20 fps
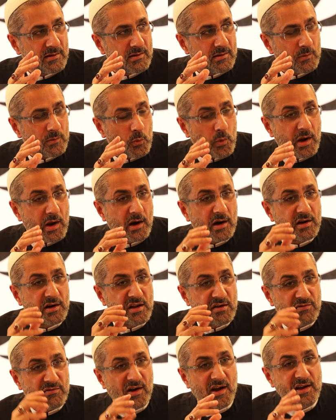We are
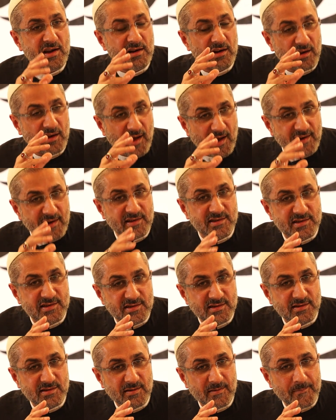divine
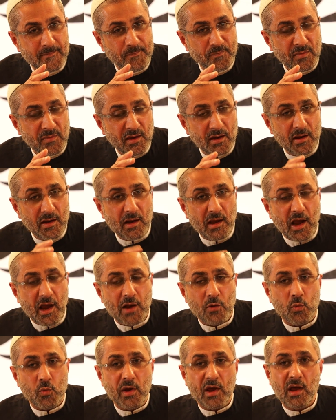lights.
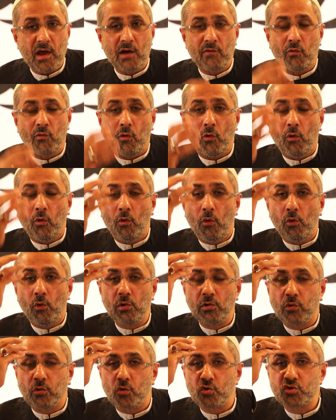And we have
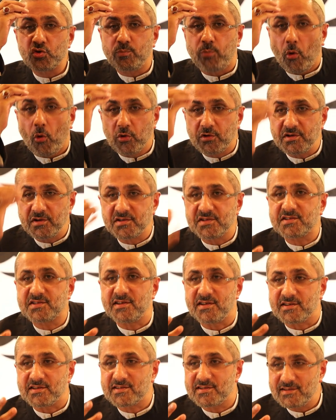all those
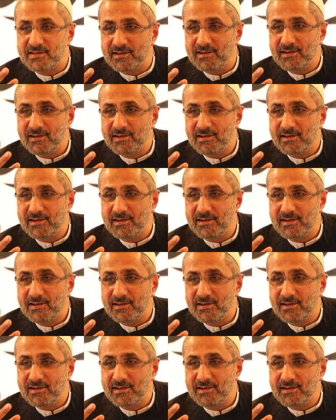potencies.